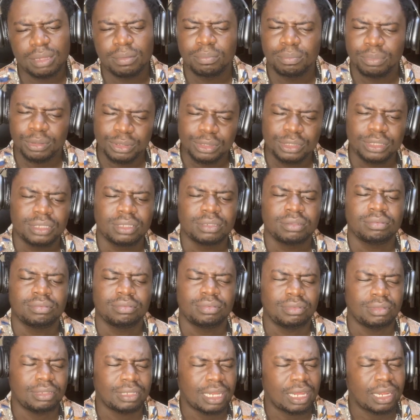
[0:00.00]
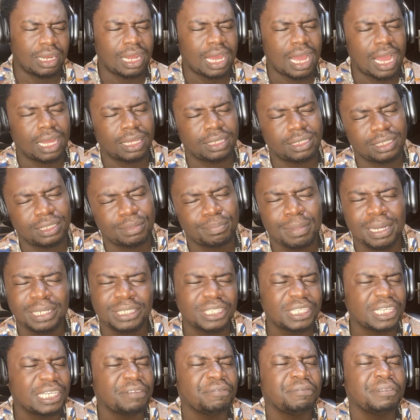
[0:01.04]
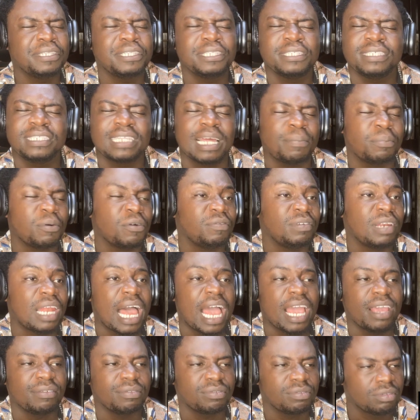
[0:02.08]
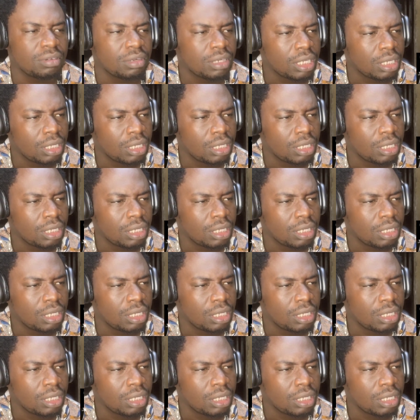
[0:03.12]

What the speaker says: But on the other hand, imagine living this type of life.